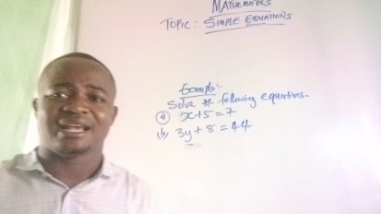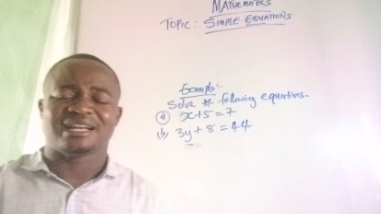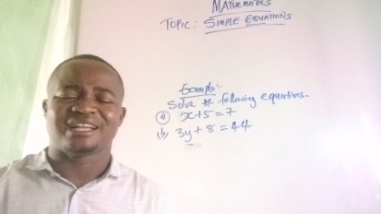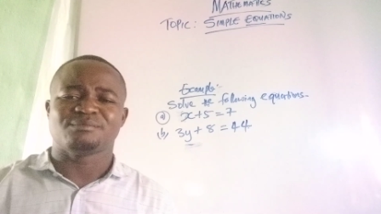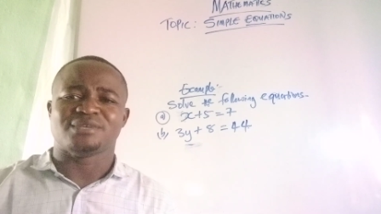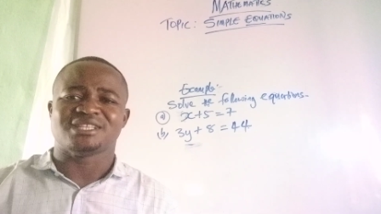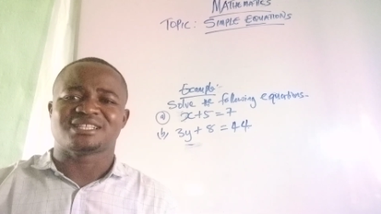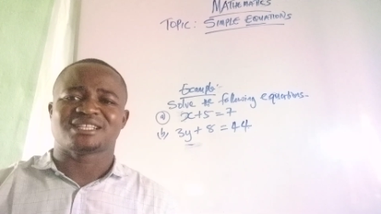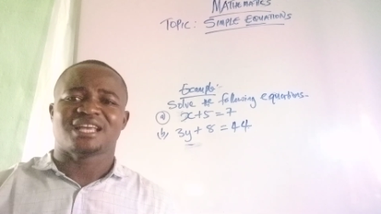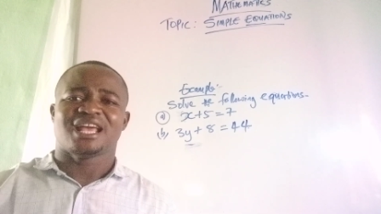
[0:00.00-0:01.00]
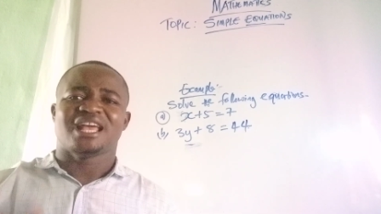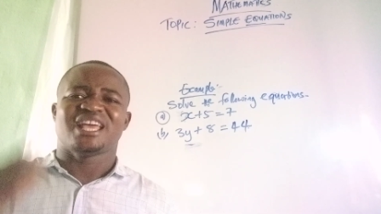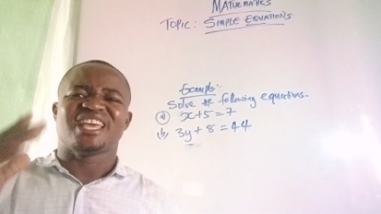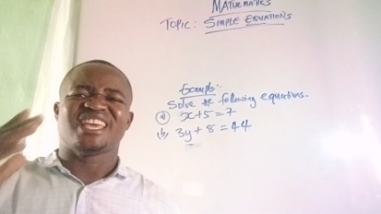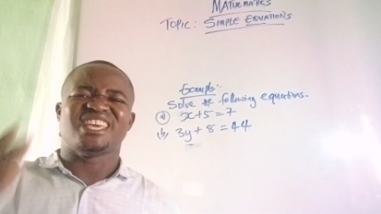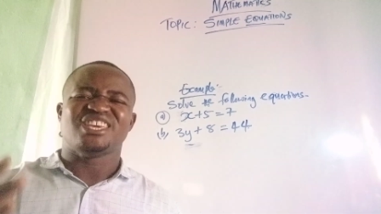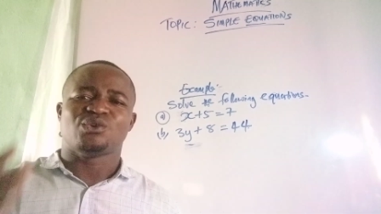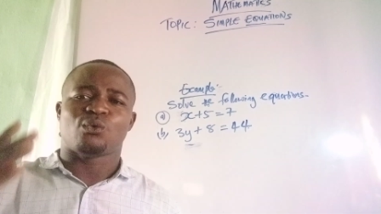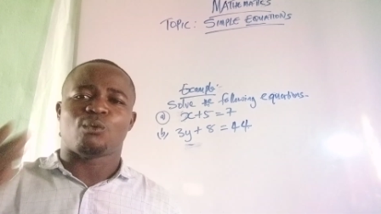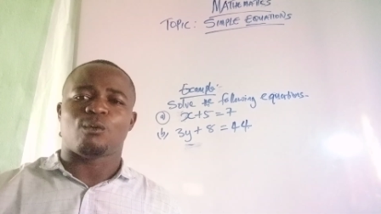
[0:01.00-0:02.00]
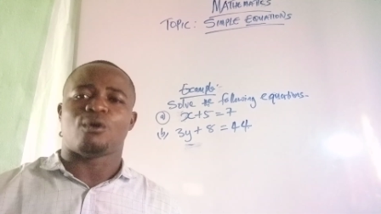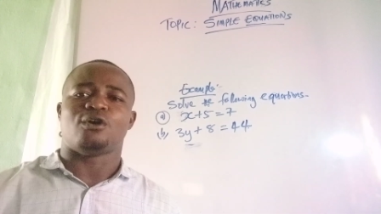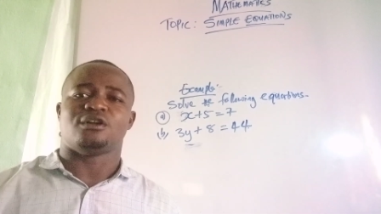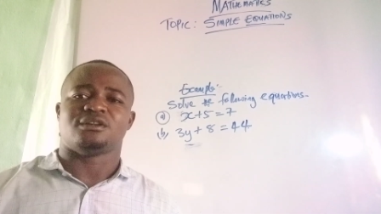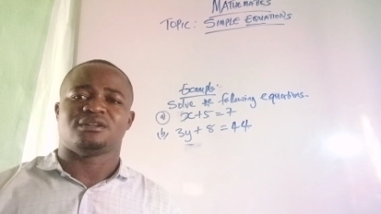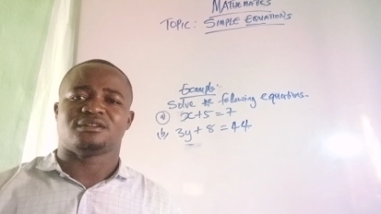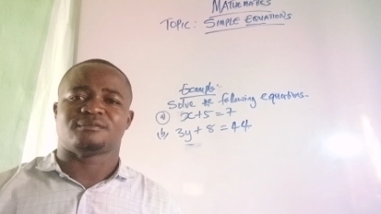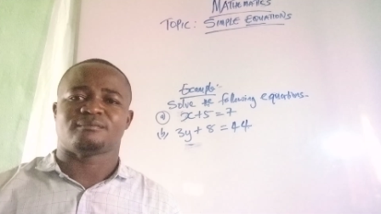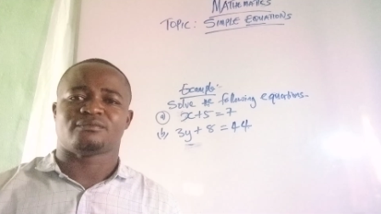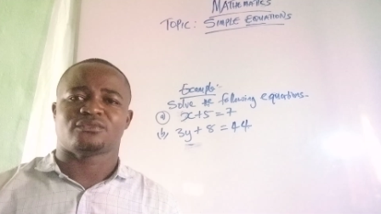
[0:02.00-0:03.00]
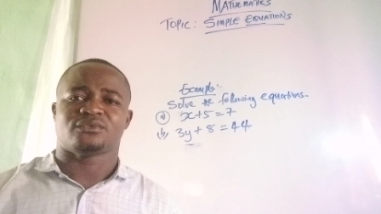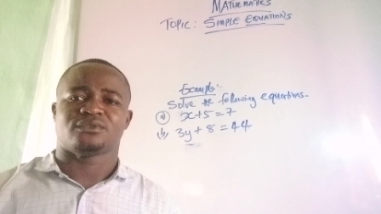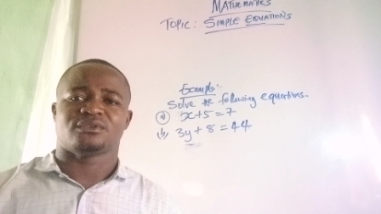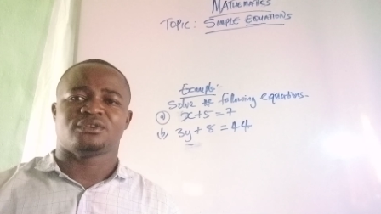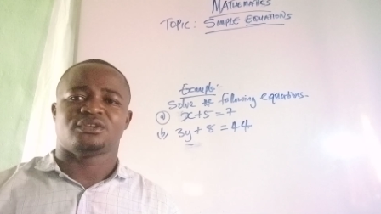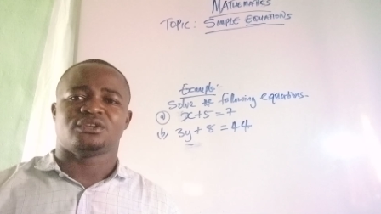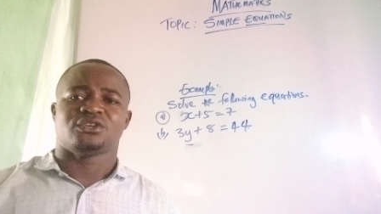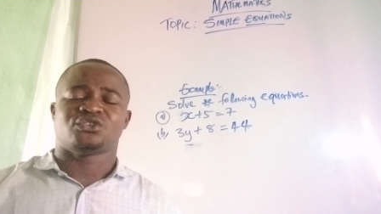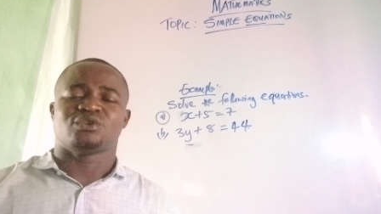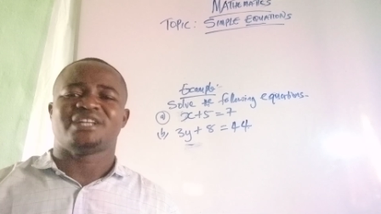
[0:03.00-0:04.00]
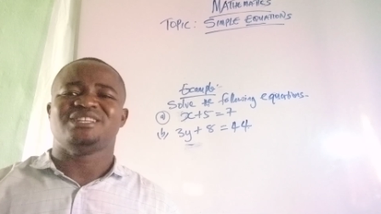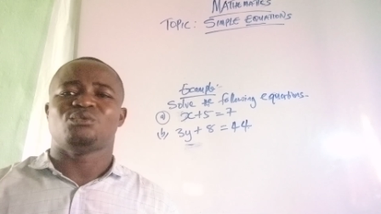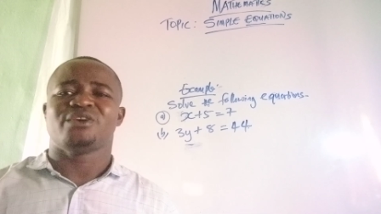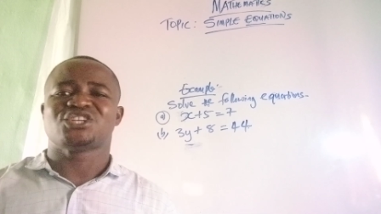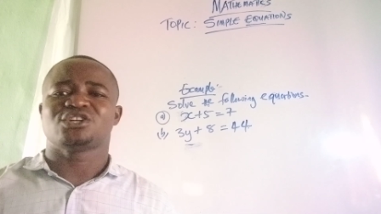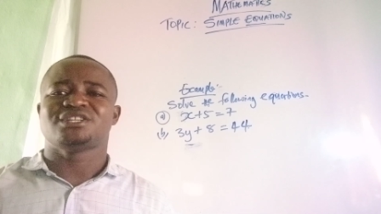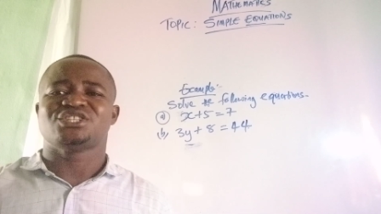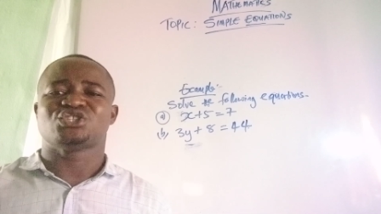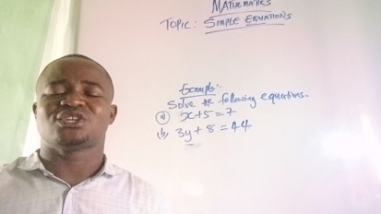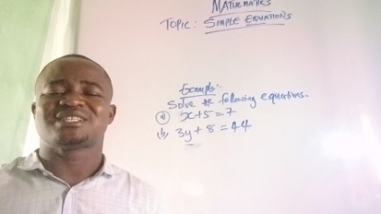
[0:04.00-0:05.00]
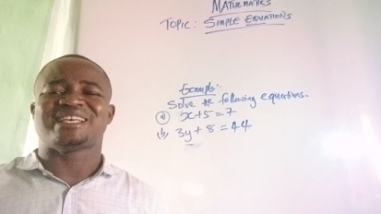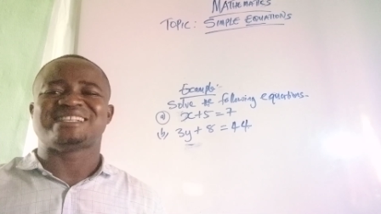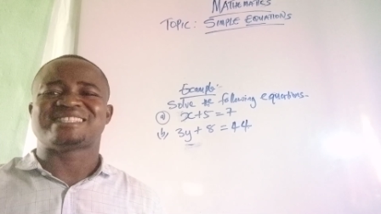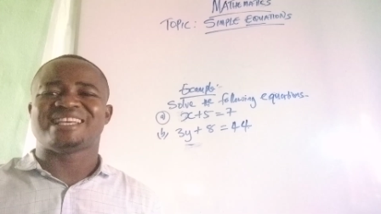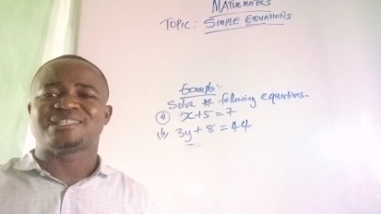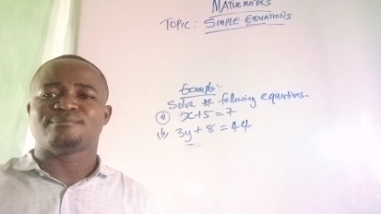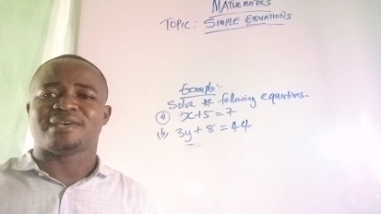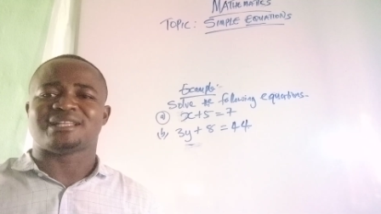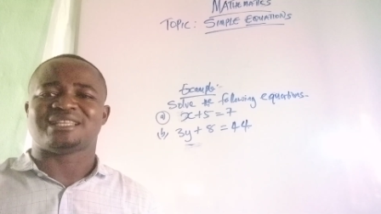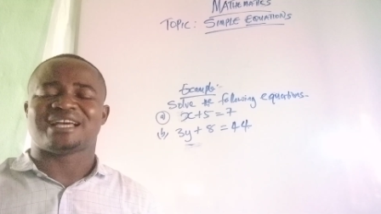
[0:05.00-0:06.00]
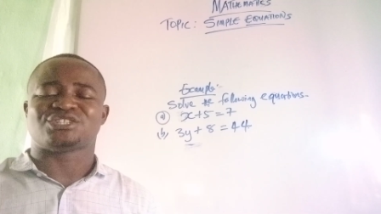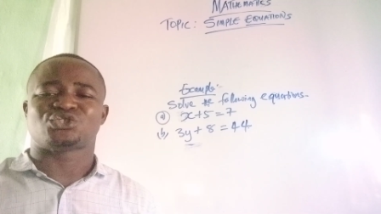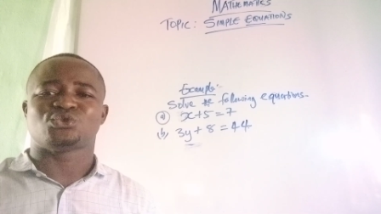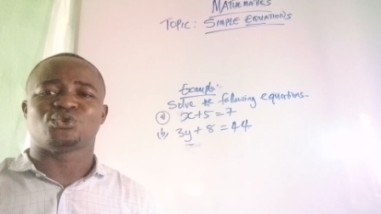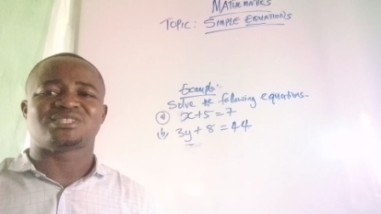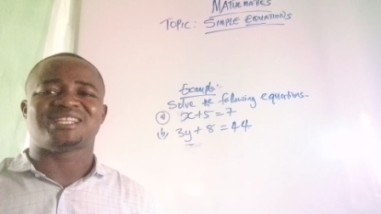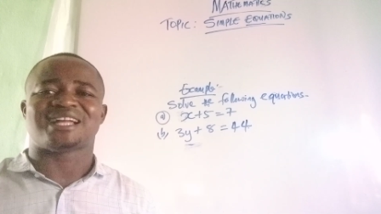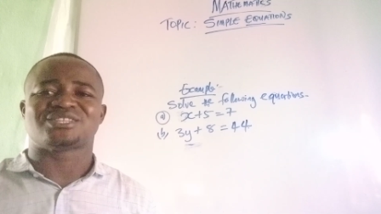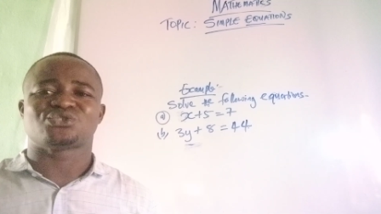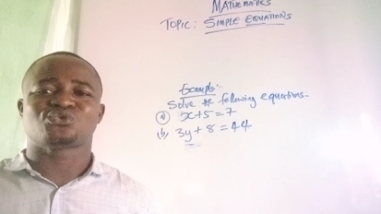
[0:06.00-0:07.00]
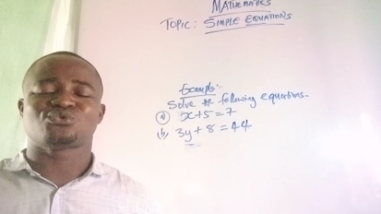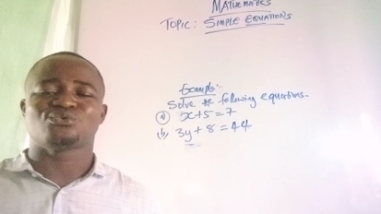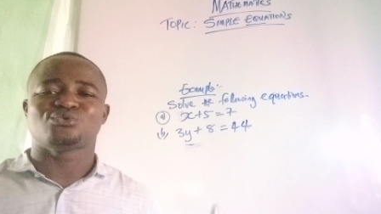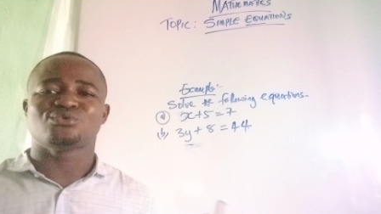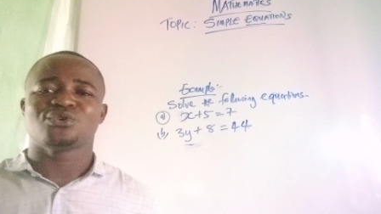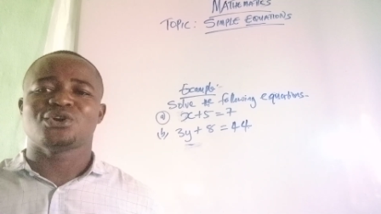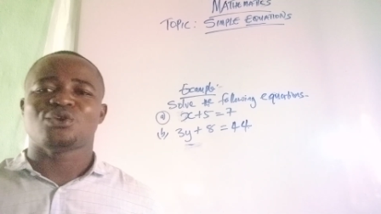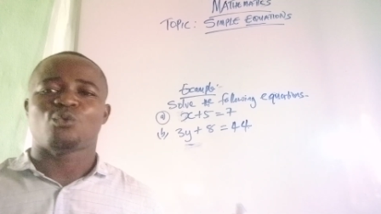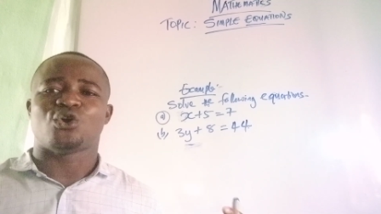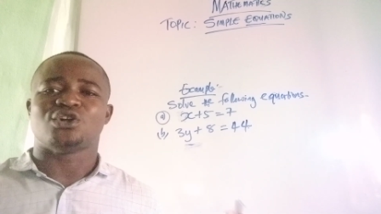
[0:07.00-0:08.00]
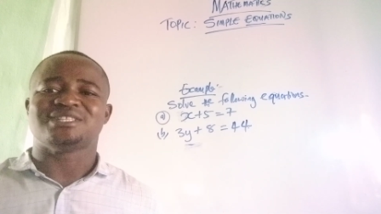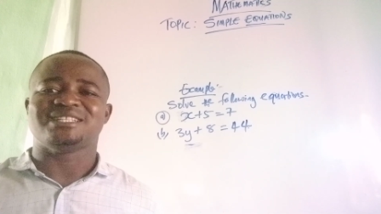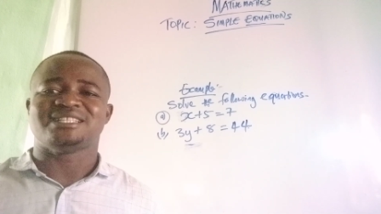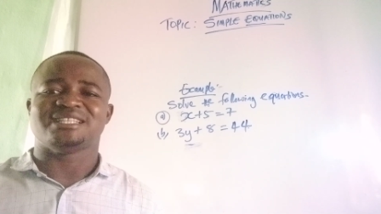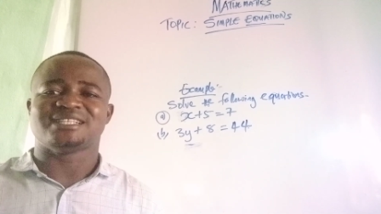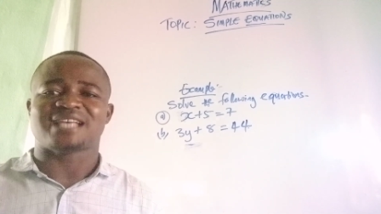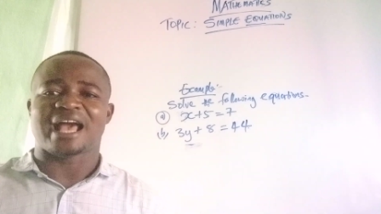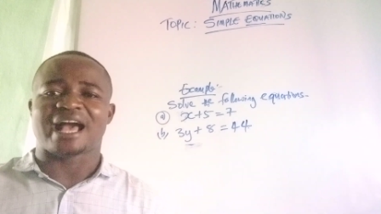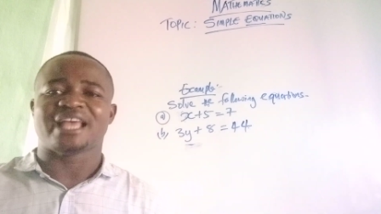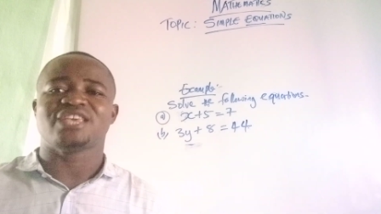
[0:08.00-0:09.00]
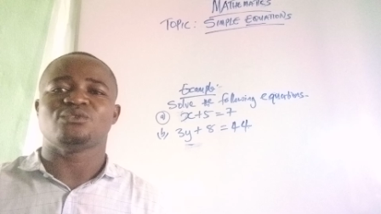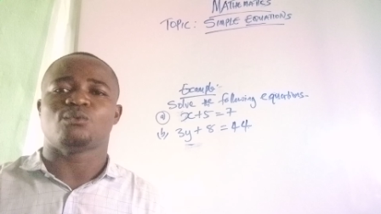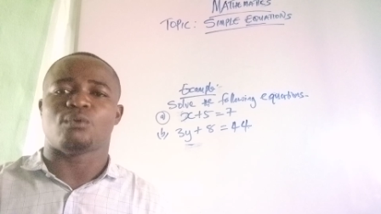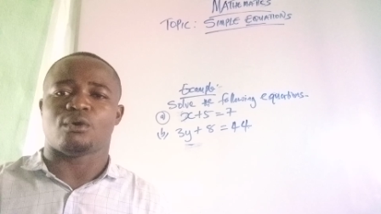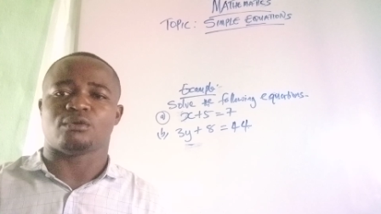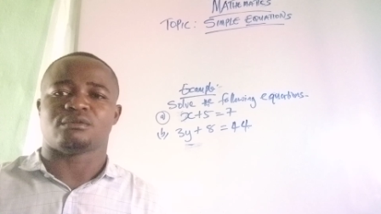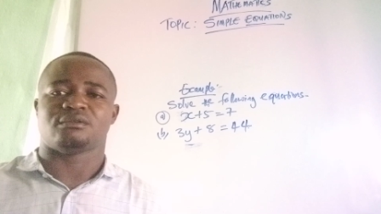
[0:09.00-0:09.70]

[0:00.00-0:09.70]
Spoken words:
That means equal. So an equation is just a statement that shows that two quantities are equal.